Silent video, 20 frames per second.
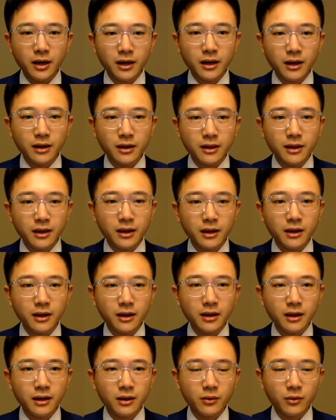I
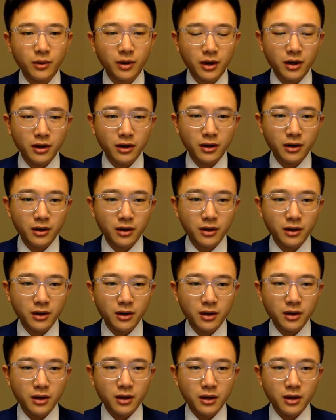think we
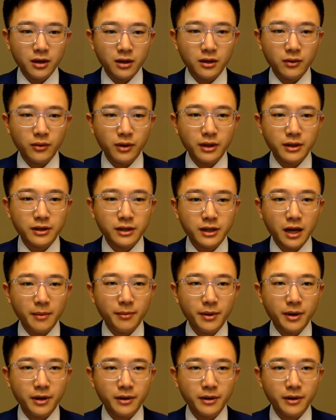can stop